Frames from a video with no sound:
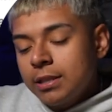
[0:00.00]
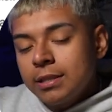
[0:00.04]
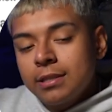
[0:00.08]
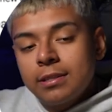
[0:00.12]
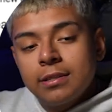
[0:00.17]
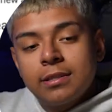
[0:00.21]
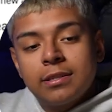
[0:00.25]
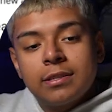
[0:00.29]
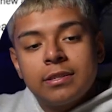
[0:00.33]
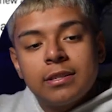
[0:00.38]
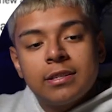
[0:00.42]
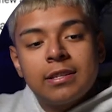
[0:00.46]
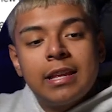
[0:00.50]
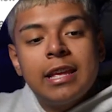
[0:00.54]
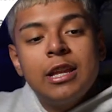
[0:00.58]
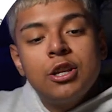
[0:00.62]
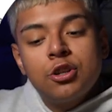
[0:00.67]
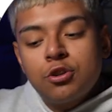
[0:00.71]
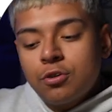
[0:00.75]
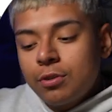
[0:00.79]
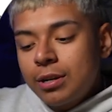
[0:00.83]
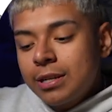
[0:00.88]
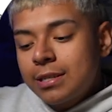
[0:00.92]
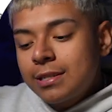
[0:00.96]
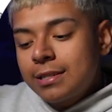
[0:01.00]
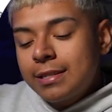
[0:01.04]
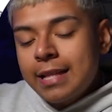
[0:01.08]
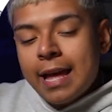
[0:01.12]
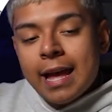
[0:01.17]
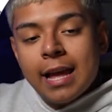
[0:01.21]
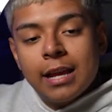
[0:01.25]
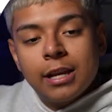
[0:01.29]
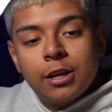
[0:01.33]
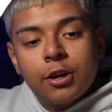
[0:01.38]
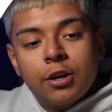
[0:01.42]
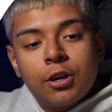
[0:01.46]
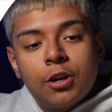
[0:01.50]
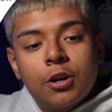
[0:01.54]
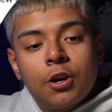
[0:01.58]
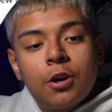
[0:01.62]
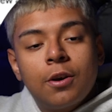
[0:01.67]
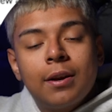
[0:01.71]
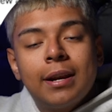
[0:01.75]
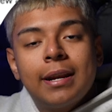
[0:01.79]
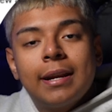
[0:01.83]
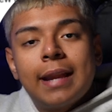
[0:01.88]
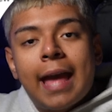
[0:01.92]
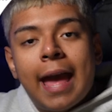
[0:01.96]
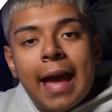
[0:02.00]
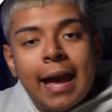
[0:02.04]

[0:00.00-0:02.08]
This is interest that current